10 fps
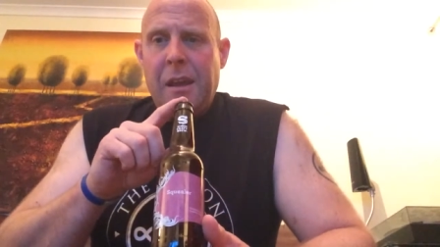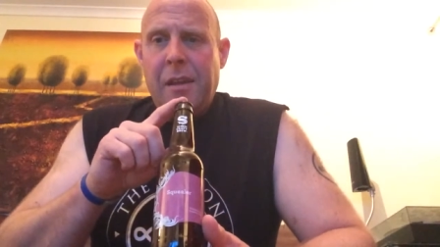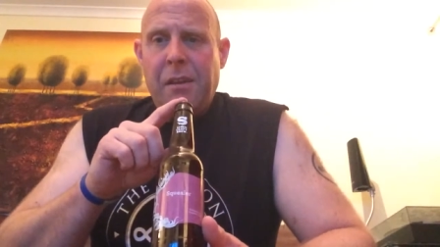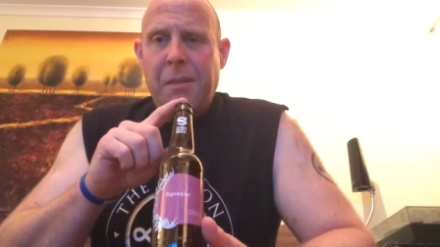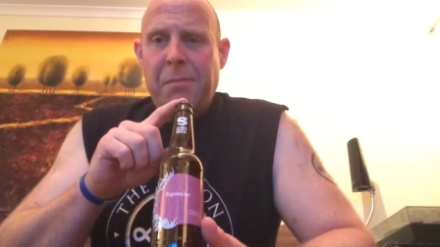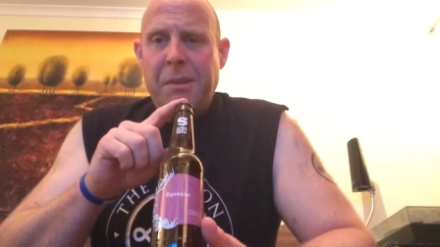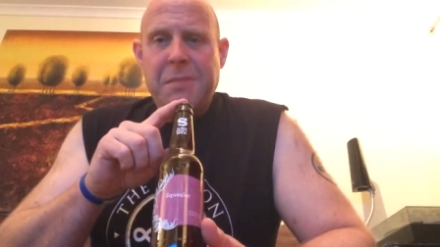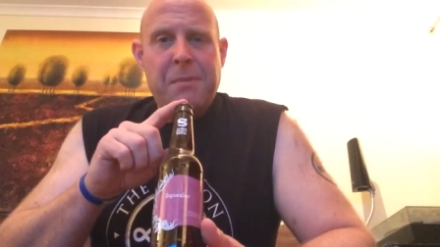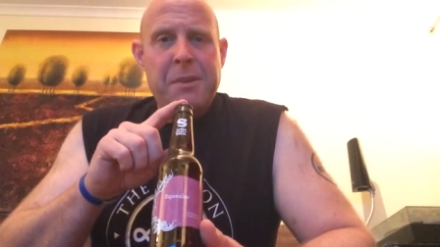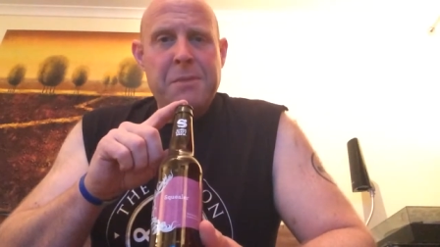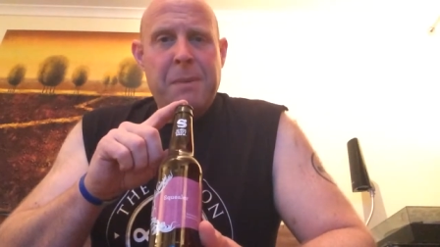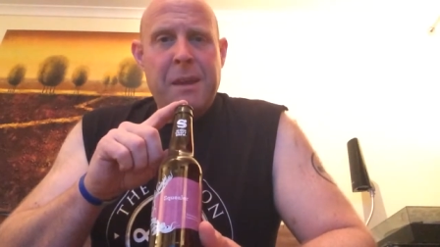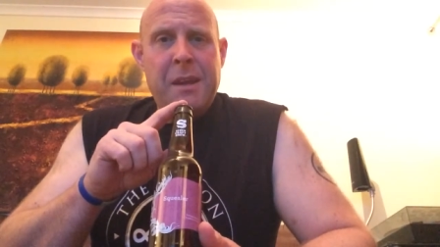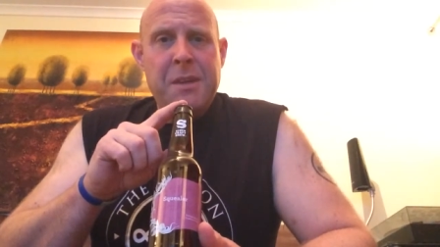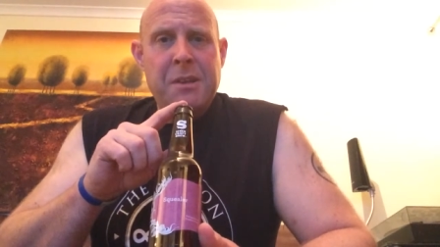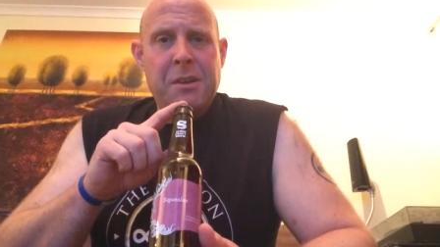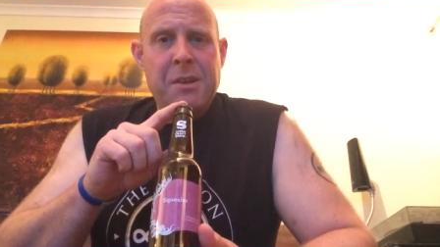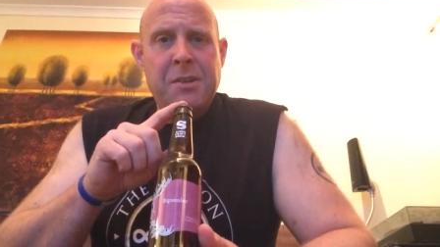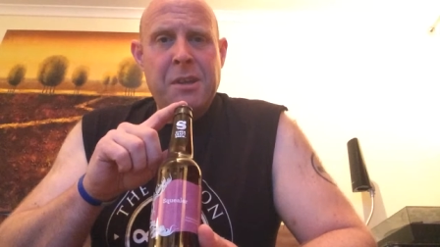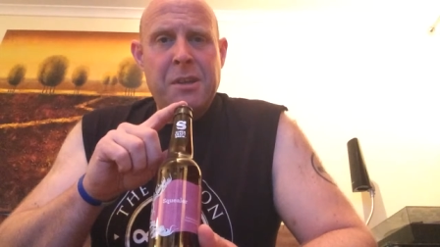You like your Brettamonis beers, you like
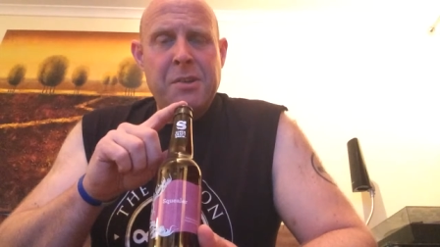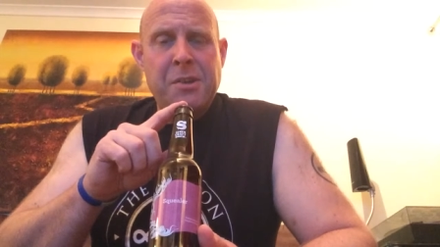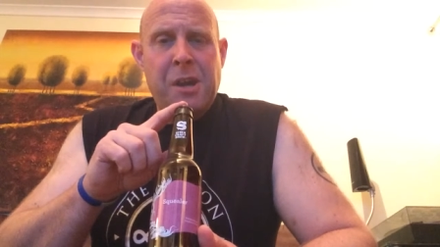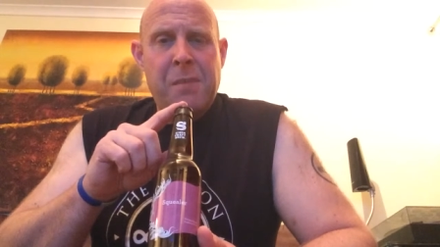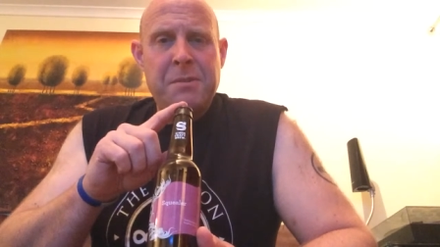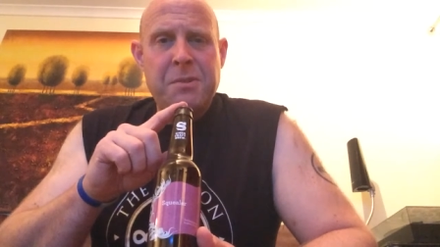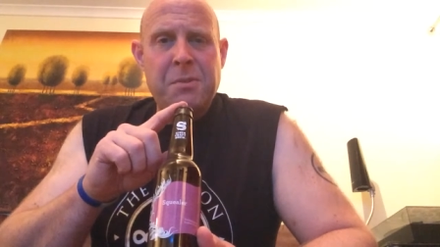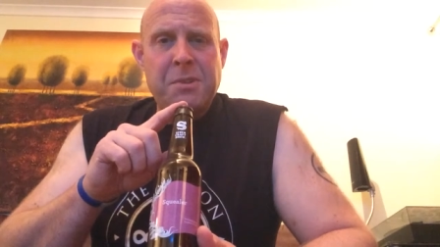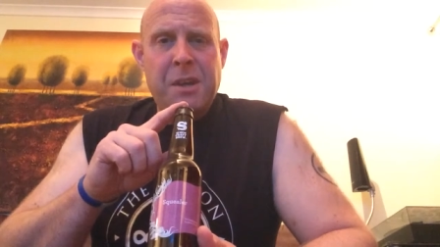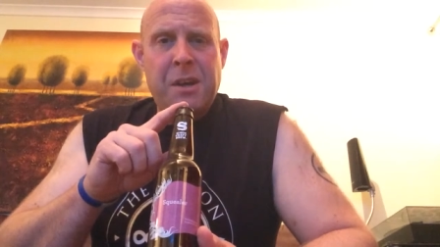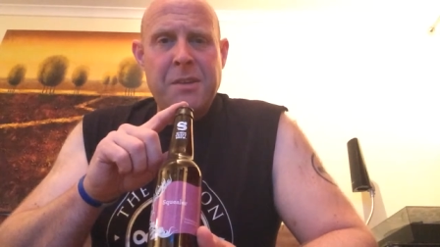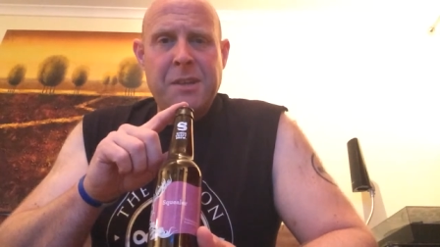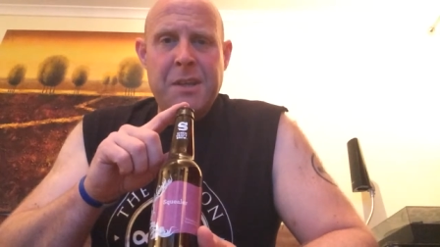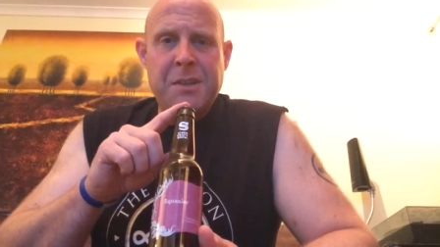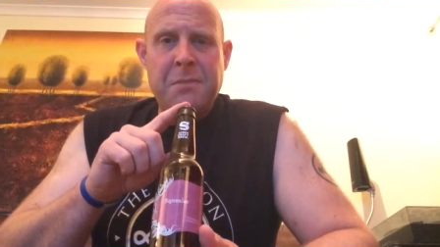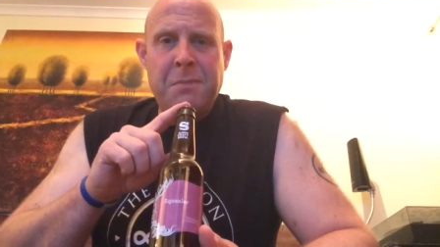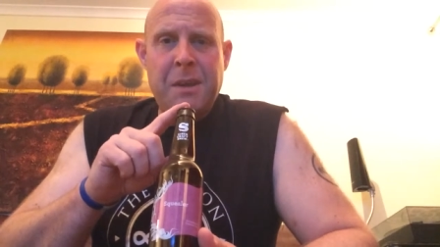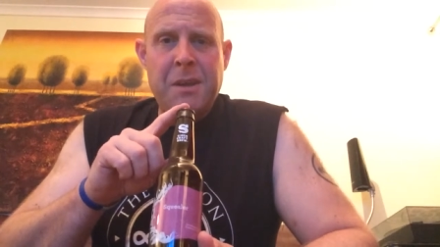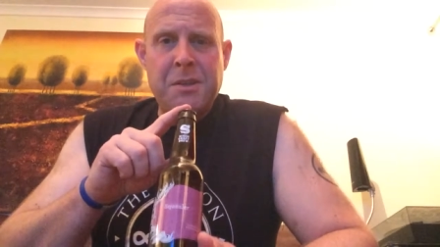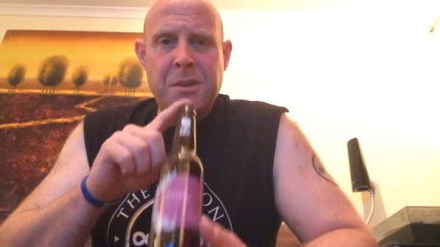your sharp sort of tart tasting
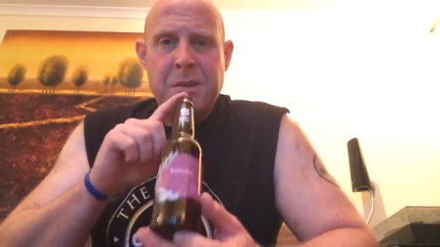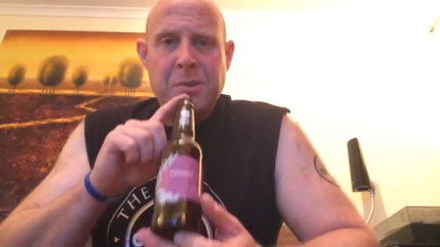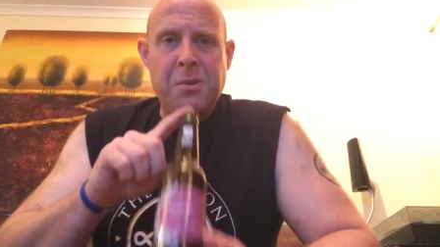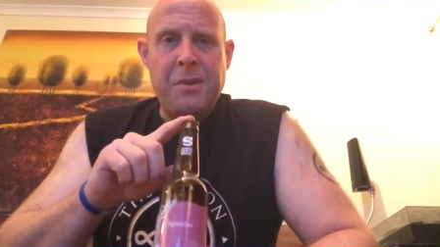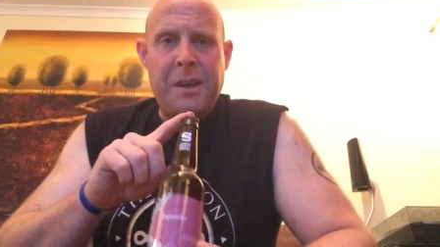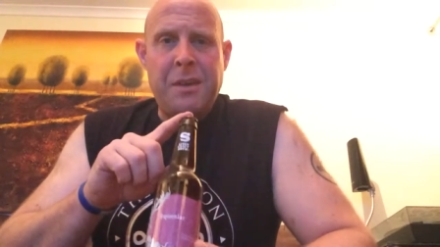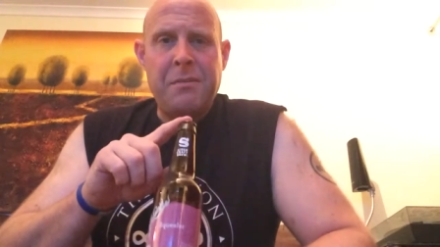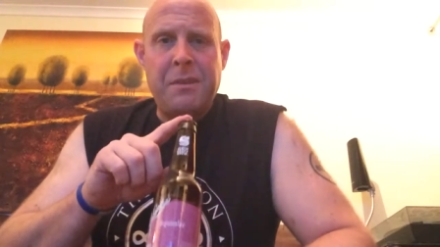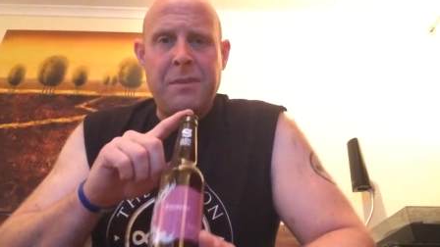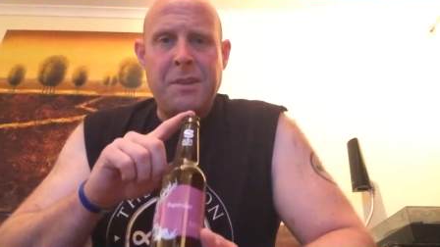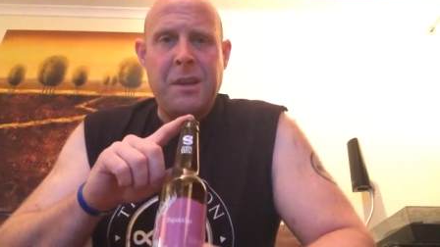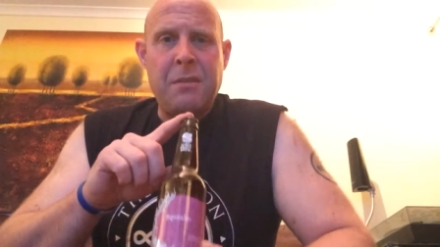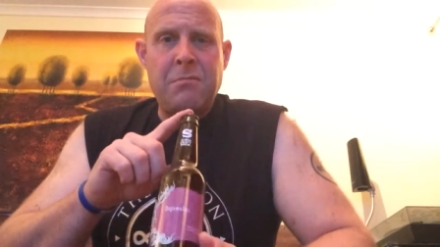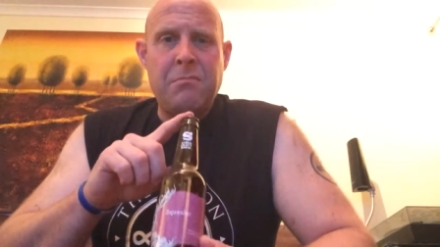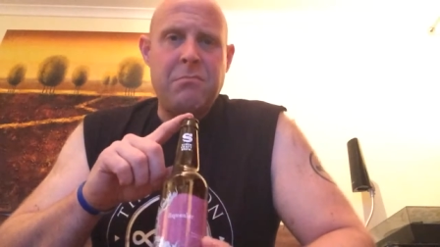beers, you'll enjoy that. If you don't